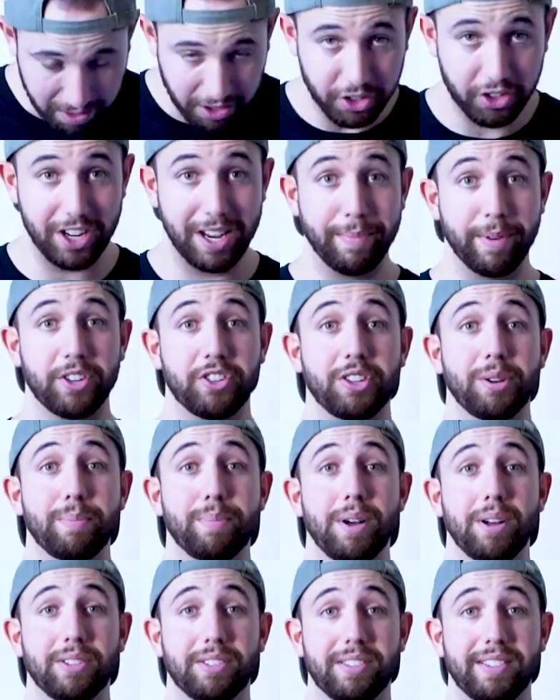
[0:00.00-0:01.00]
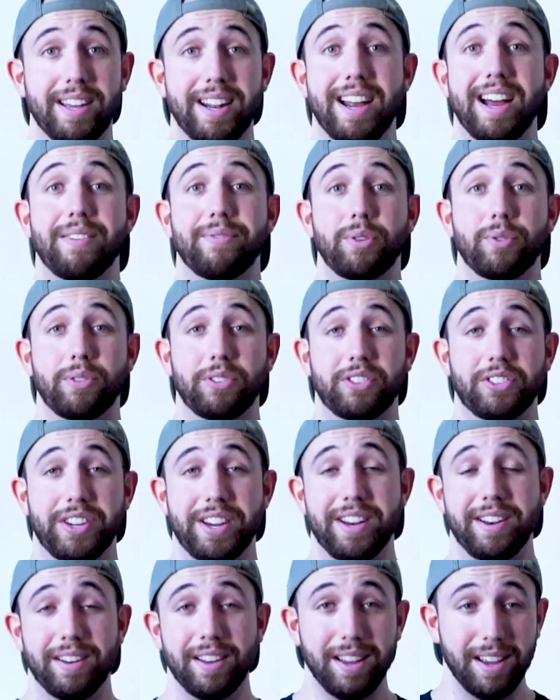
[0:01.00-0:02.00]
championship belts that I've ever
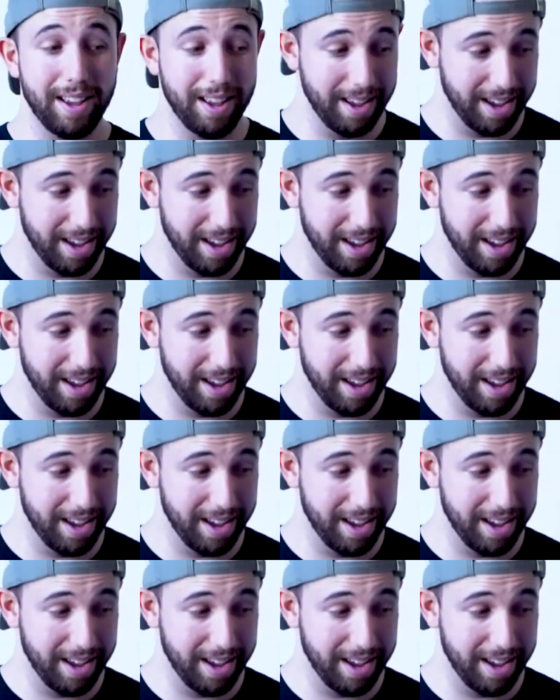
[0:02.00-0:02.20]
seen